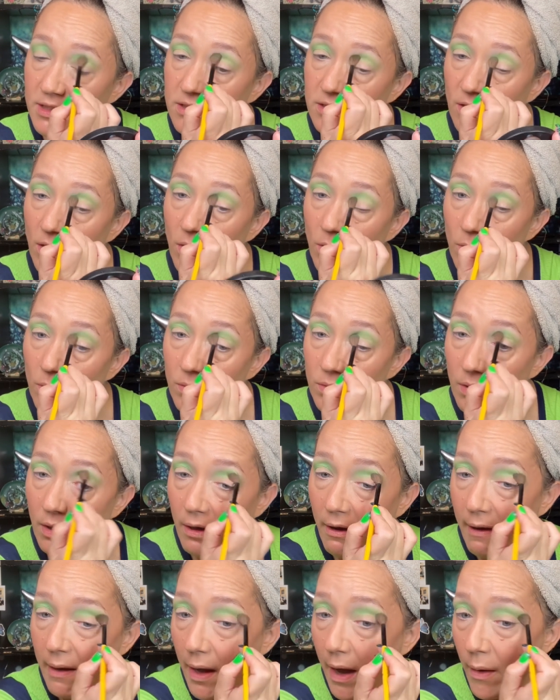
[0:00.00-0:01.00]
So
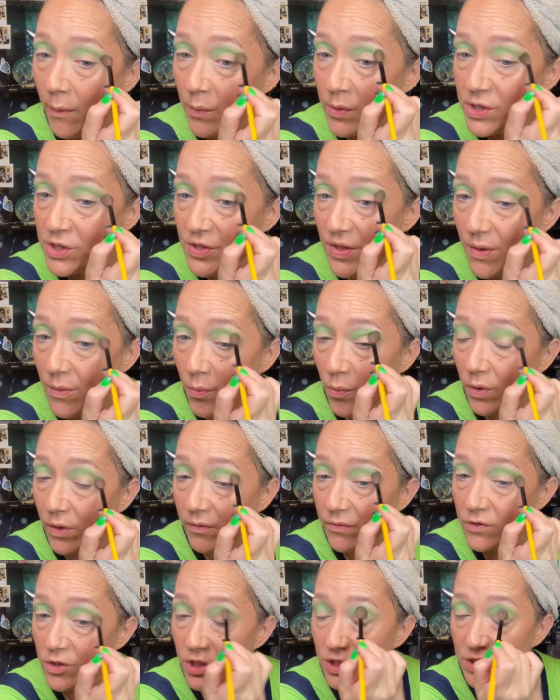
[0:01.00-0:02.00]
I, I wish they would
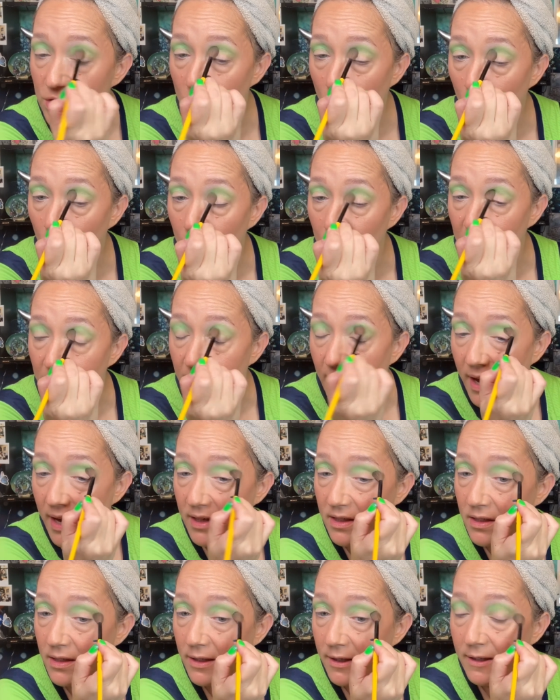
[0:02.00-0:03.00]
have just told me
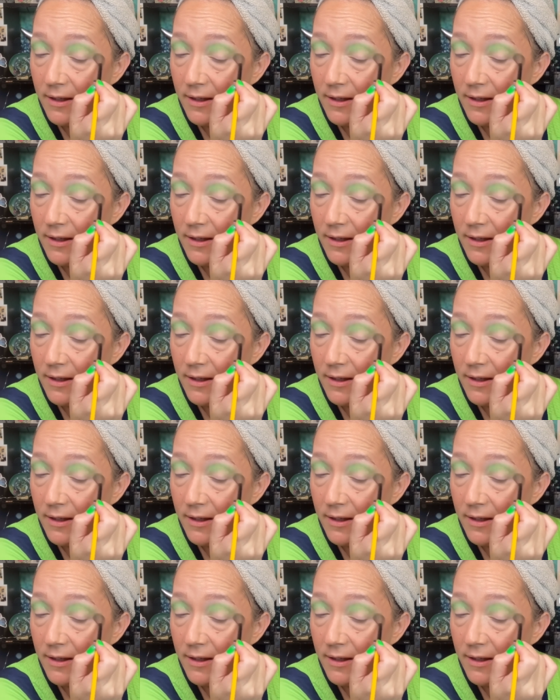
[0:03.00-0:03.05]
that